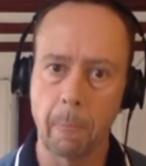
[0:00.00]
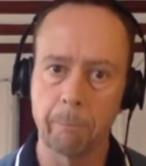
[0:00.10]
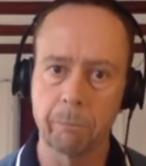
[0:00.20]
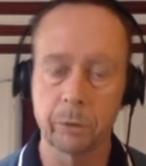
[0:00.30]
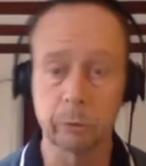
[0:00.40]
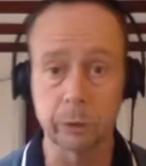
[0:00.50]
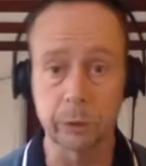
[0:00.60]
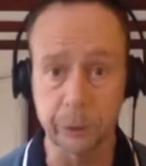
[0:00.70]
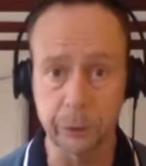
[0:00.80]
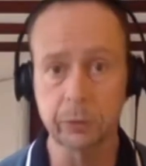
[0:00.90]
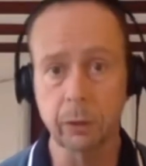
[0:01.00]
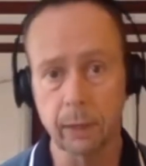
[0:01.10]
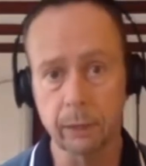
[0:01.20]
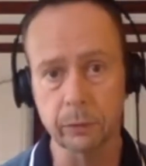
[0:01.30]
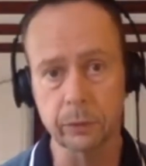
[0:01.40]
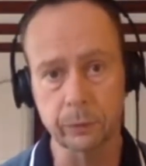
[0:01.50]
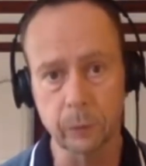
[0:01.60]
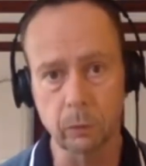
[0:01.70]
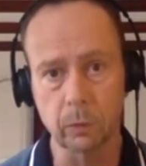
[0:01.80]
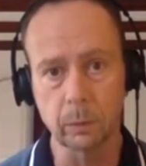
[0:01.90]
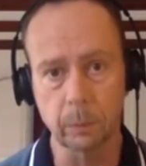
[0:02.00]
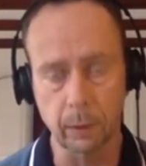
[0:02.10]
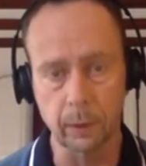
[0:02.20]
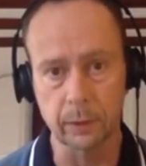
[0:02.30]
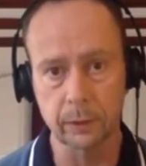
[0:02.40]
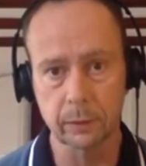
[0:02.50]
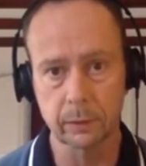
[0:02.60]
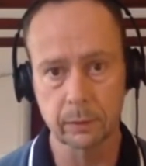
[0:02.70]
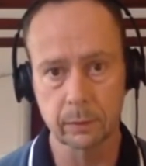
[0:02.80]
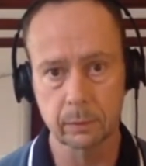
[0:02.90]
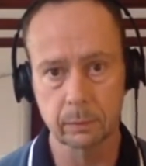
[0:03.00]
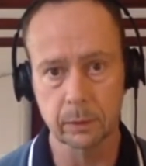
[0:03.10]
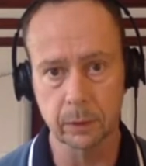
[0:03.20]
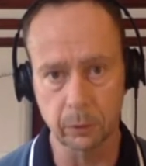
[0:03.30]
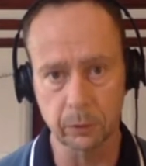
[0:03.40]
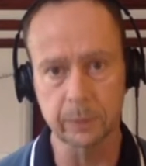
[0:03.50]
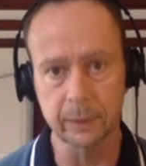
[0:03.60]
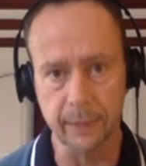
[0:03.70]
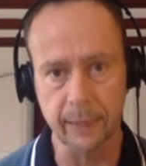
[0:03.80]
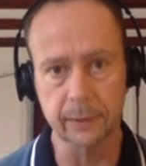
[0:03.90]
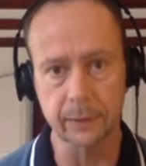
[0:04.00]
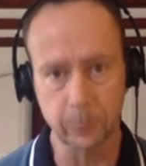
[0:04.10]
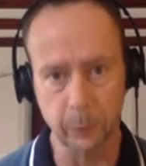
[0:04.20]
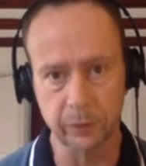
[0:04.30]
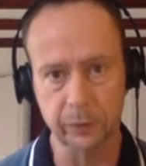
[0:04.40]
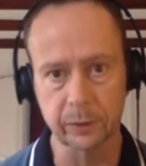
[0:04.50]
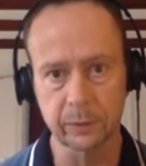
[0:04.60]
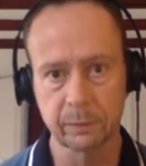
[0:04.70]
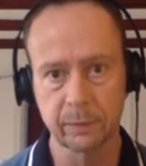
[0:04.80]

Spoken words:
to reduce our levels of non-compliance? Because ultimately, that's the question.